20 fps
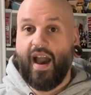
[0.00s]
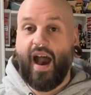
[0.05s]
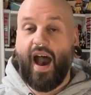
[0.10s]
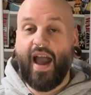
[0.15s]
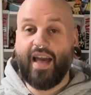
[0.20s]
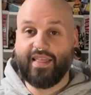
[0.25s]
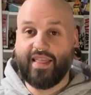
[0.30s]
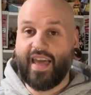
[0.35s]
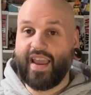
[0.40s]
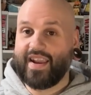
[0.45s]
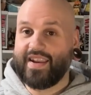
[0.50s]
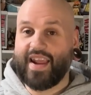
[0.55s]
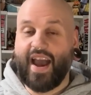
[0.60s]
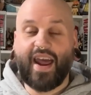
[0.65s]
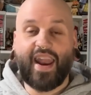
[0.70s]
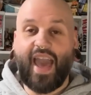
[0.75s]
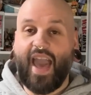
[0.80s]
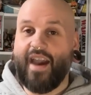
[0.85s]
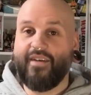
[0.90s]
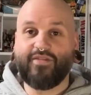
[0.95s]
I like
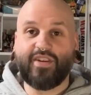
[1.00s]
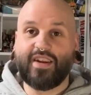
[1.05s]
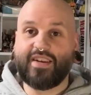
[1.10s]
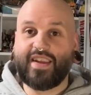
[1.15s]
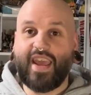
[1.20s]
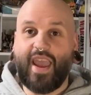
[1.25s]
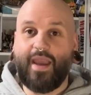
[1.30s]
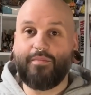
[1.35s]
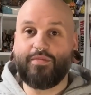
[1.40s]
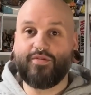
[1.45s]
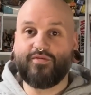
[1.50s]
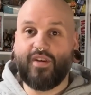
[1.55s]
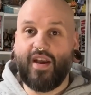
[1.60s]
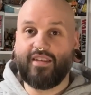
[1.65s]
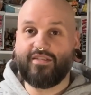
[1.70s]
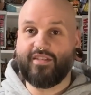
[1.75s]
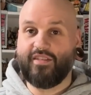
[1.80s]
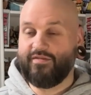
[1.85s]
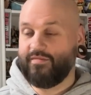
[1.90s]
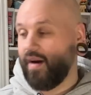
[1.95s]
not having to tape the
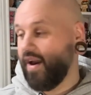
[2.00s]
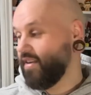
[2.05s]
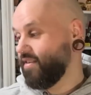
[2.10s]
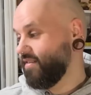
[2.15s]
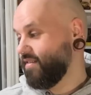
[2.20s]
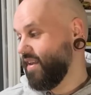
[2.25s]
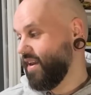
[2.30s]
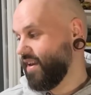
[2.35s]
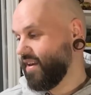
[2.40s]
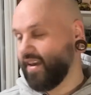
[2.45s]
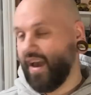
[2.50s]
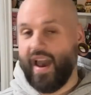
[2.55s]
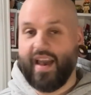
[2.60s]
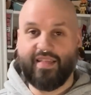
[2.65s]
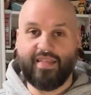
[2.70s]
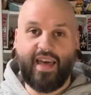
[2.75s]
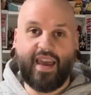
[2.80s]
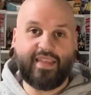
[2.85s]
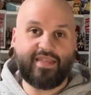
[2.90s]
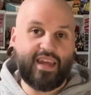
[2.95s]
rest of my stick. I
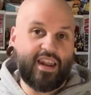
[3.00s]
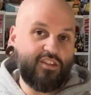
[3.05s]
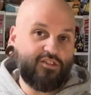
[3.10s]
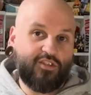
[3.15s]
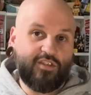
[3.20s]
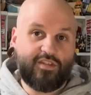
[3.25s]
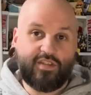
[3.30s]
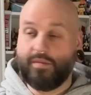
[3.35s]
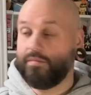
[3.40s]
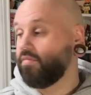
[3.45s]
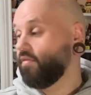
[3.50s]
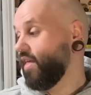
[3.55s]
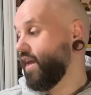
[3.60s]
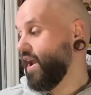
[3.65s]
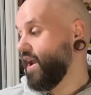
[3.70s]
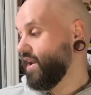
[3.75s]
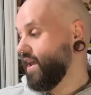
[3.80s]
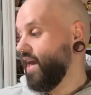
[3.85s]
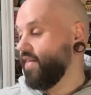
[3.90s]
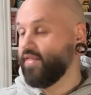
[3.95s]
like that it's just the
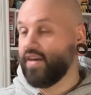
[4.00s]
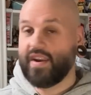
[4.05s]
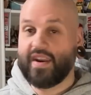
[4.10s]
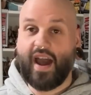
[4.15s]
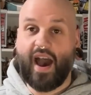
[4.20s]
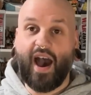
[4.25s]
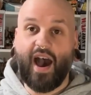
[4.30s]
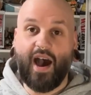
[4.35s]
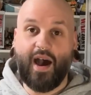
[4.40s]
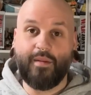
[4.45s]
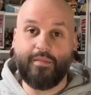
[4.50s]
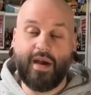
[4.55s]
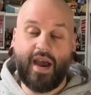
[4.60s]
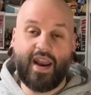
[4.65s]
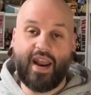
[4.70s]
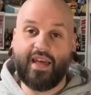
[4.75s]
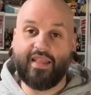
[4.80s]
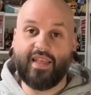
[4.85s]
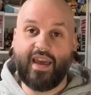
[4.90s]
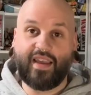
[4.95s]
blade and the knob,
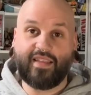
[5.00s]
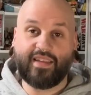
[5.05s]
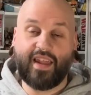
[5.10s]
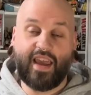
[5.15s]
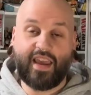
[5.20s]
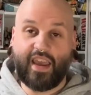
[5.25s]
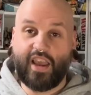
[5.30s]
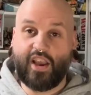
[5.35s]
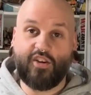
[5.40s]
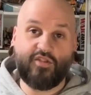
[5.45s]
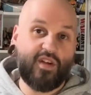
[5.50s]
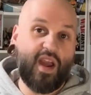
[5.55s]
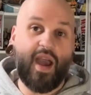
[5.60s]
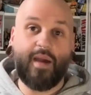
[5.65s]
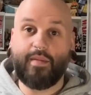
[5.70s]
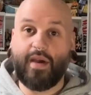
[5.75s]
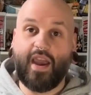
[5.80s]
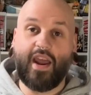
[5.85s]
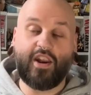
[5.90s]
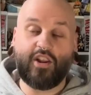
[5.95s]
and I like that I can
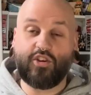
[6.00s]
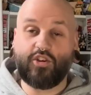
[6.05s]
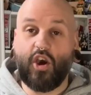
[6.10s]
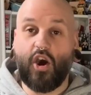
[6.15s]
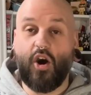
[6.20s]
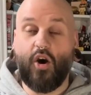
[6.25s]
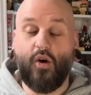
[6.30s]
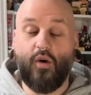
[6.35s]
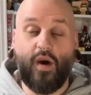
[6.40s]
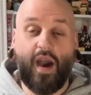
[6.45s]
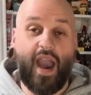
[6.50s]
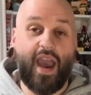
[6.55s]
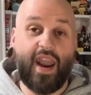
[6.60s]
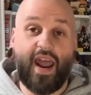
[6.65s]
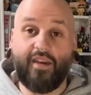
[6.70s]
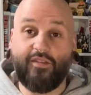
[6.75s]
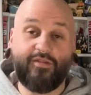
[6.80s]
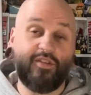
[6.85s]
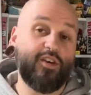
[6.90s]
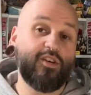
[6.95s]
grab it and go, and
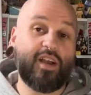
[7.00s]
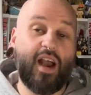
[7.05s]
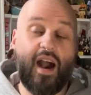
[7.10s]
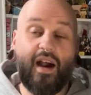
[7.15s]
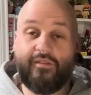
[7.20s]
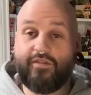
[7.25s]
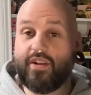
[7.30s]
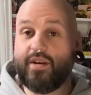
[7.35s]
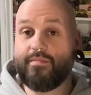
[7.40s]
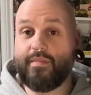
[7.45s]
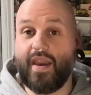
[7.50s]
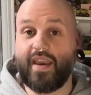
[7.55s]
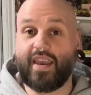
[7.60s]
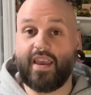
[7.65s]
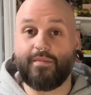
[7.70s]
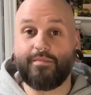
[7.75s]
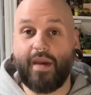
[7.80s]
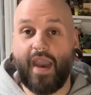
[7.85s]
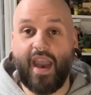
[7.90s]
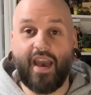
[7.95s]
I feel confident
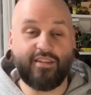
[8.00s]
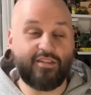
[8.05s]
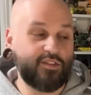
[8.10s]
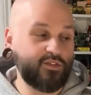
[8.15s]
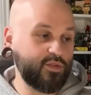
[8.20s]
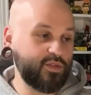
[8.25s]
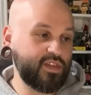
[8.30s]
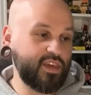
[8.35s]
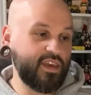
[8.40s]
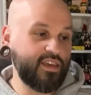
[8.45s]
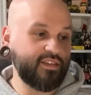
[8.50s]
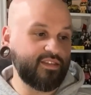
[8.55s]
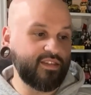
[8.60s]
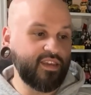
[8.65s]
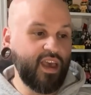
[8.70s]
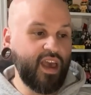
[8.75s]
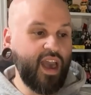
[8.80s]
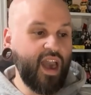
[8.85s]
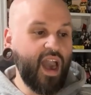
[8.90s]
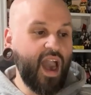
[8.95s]
making passes with this.
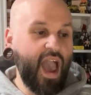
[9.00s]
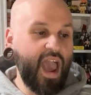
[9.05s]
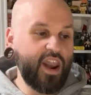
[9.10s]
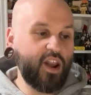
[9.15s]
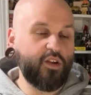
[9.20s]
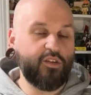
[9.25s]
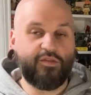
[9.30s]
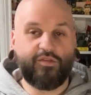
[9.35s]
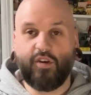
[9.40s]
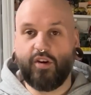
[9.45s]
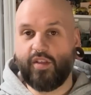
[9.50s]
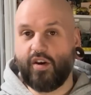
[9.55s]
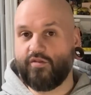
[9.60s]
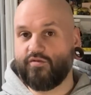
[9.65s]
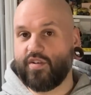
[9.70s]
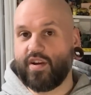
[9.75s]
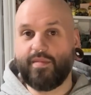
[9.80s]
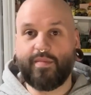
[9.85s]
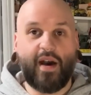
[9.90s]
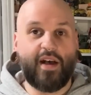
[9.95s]
I don't feel that
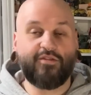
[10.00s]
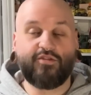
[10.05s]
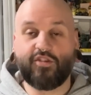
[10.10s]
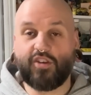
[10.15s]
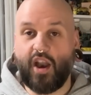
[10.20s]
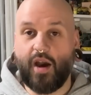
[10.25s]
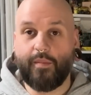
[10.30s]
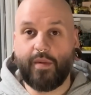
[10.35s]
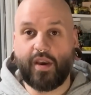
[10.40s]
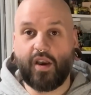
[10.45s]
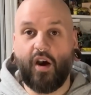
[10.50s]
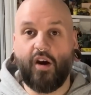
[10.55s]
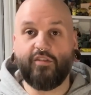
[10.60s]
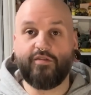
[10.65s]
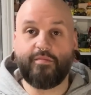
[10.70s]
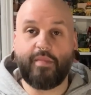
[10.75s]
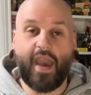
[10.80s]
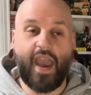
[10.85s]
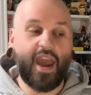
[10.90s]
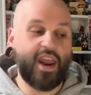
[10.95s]
rebounds are coming
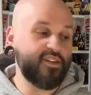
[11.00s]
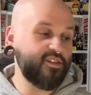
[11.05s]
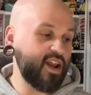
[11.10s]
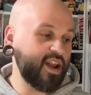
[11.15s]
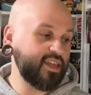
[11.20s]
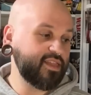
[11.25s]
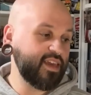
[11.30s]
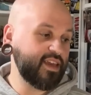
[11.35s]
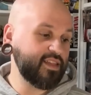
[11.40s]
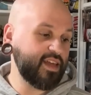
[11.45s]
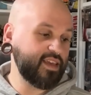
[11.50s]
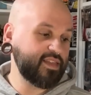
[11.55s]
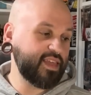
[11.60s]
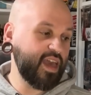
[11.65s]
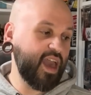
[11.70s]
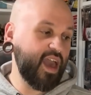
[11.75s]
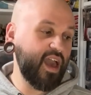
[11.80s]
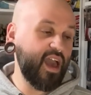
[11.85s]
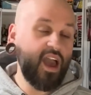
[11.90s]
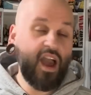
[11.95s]
off bad or anything like
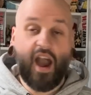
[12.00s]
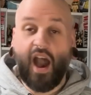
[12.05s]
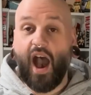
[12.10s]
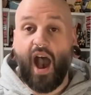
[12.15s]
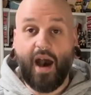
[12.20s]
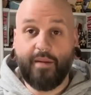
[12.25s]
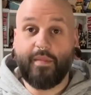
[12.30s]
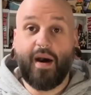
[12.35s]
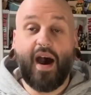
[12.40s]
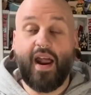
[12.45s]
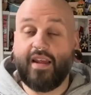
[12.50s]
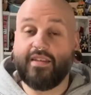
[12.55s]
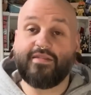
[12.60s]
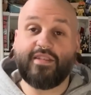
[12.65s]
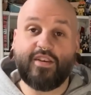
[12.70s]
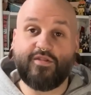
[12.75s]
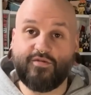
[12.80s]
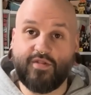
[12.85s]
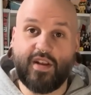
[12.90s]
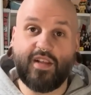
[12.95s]
that. I'm
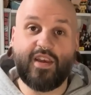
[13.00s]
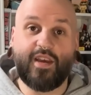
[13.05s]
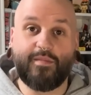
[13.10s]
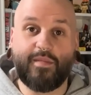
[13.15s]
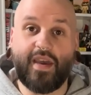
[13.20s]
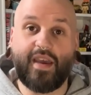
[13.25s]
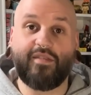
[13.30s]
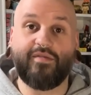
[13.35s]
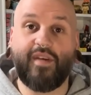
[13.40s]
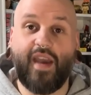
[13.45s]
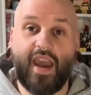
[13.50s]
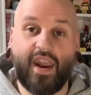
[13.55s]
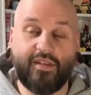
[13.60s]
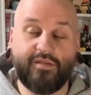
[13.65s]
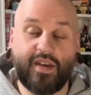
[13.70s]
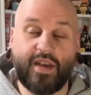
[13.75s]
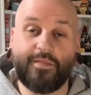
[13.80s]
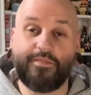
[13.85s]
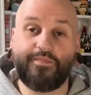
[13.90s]
honestly really a big fan of it.